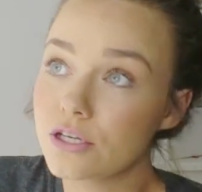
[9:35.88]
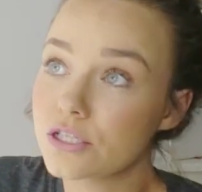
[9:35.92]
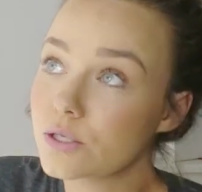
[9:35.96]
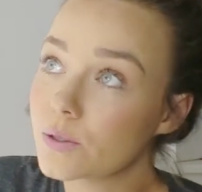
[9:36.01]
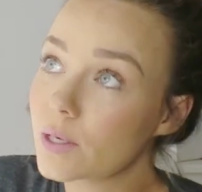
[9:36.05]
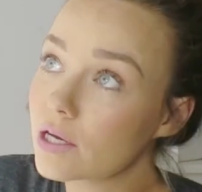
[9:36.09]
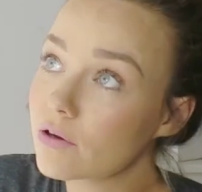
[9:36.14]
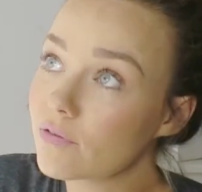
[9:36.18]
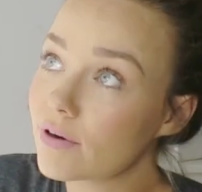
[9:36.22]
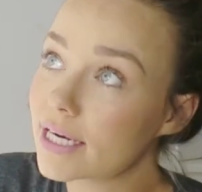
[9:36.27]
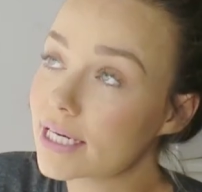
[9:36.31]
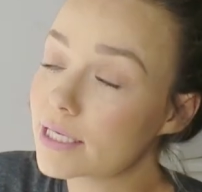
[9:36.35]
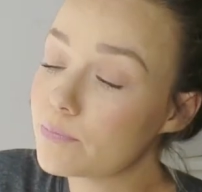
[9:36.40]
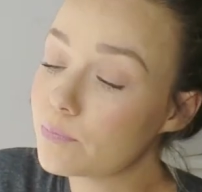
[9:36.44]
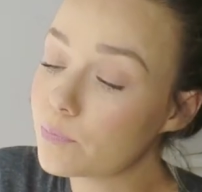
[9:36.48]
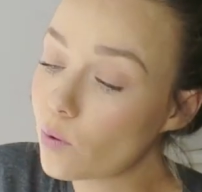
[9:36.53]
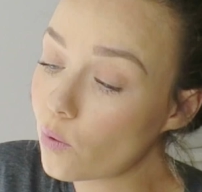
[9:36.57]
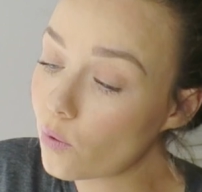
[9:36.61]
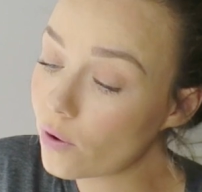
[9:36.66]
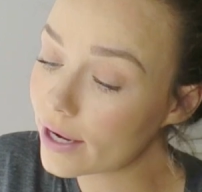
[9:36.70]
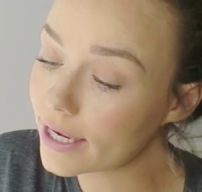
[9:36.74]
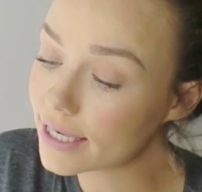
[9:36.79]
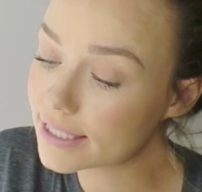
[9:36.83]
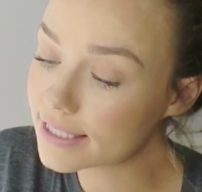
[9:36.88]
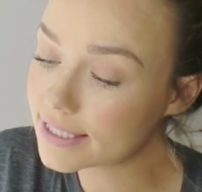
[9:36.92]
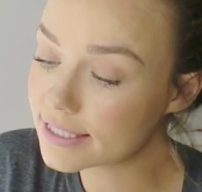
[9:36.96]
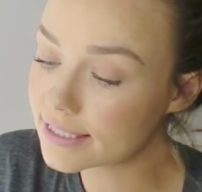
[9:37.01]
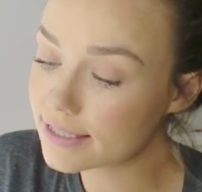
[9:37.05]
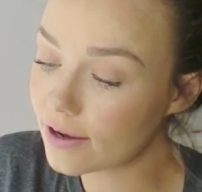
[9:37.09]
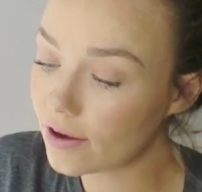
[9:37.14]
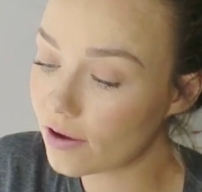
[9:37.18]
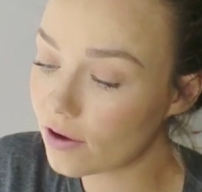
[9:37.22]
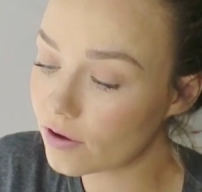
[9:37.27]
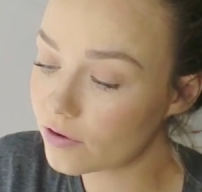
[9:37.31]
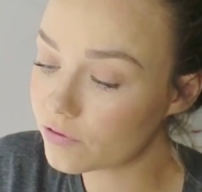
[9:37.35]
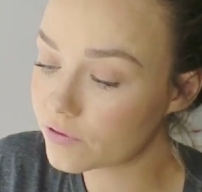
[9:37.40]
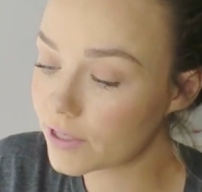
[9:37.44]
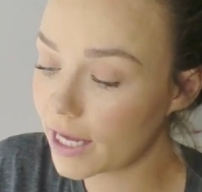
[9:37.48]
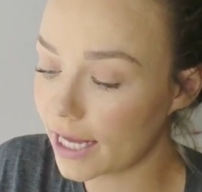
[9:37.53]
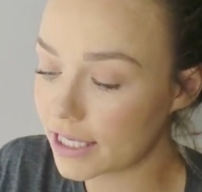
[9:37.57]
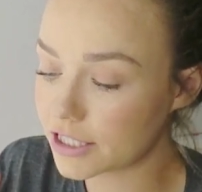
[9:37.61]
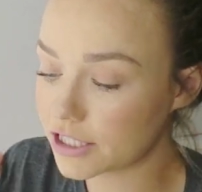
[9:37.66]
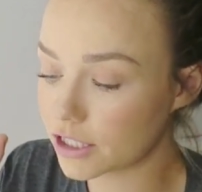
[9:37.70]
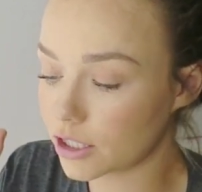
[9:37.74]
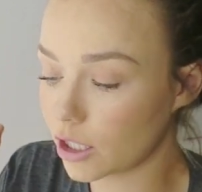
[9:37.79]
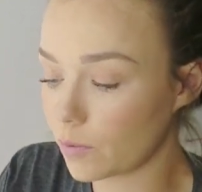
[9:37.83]
doing really boring stuff,
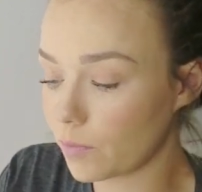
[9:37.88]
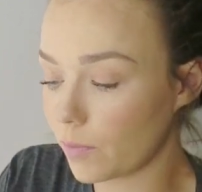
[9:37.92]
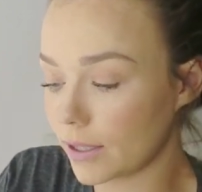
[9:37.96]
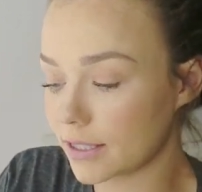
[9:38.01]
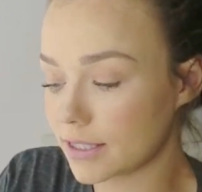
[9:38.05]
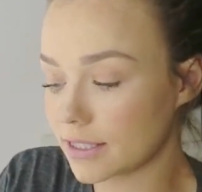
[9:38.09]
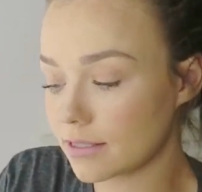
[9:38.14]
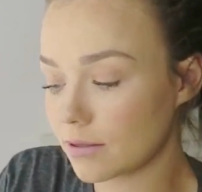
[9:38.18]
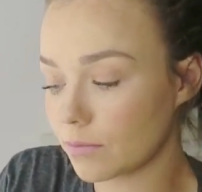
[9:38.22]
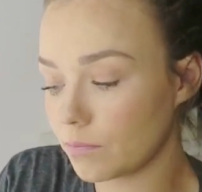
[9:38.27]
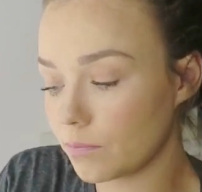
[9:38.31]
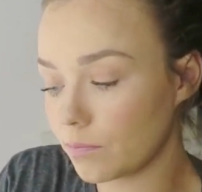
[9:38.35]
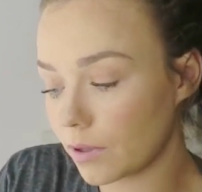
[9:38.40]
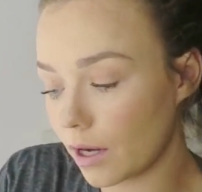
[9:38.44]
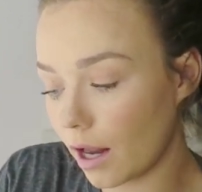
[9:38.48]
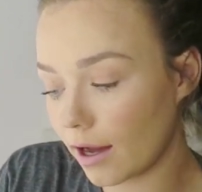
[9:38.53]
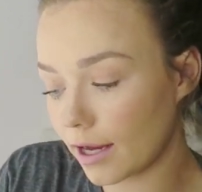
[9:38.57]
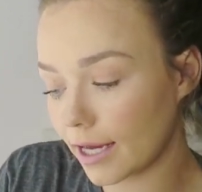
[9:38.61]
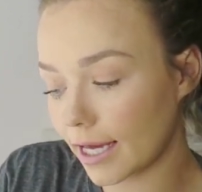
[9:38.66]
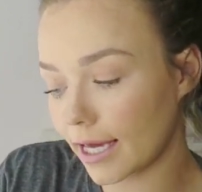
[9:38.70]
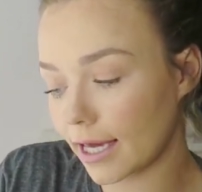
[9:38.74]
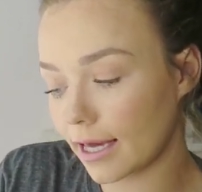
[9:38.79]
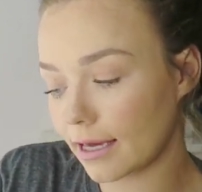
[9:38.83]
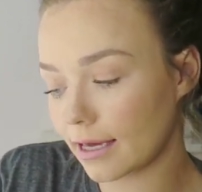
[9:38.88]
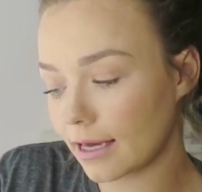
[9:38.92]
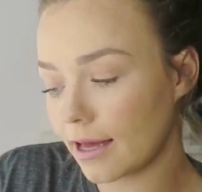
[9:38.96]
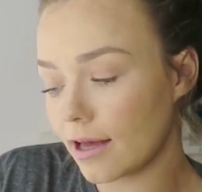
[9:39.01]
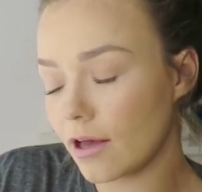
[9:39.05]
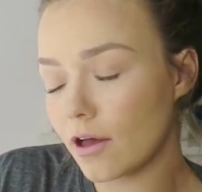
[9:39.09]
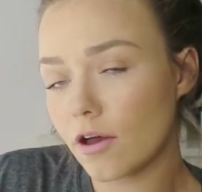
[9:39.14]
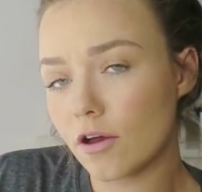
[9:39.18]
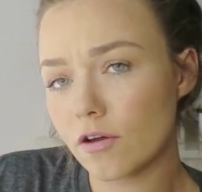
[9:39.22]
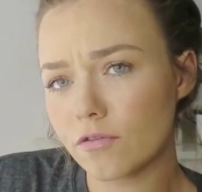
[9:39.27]
catching up on some blogging.